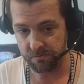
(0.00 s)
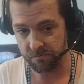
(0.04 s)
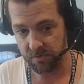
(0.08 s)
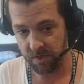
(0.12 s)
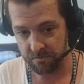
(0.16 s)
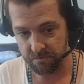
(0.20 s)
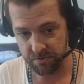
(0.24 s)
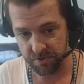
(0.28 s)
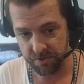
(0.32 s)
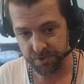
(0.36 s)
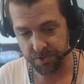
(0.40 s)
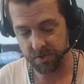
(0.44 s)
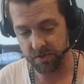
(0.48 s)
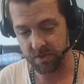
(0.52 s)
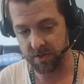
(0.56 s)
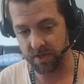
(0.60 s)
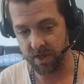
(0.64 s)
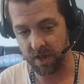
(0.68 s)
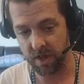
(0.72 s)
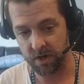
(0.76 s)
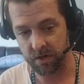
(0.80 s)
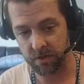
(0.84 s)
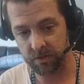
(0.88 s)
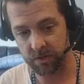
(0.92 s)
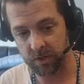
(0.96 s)
I mean, it's
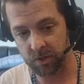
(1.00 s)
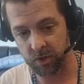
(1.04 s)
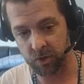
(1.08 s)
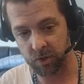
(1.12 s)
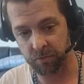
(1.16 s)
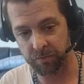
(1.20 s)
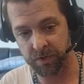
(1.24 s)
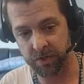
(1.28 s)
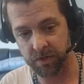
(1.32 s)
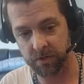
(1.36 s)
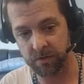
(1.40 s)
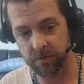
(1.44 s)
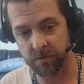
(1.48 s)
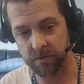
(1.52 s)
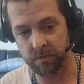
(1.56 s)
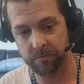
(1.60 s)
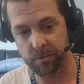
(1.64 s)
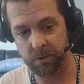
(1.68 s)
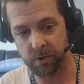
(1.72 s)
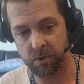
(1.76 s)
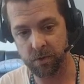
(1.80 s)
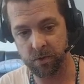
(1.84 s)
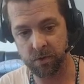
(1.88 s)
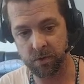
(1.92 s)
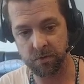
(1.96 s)
got a little bit of a
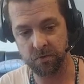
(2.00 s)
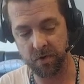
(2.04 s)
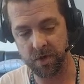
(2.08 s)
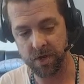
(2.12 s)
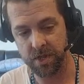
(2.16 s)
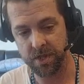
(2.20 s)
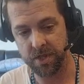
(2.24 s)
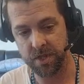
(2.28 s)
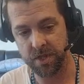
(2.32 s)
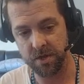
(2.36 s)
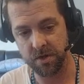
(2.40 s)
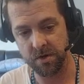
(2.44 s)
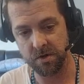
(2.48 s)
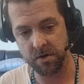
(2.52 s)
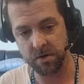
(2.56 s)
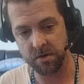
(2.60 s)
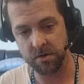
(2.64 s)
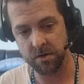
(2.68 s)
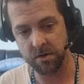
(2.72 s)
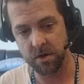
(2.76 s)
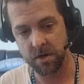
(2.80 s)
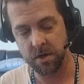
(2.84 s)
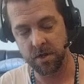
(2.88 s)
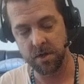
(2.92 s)
hook right here.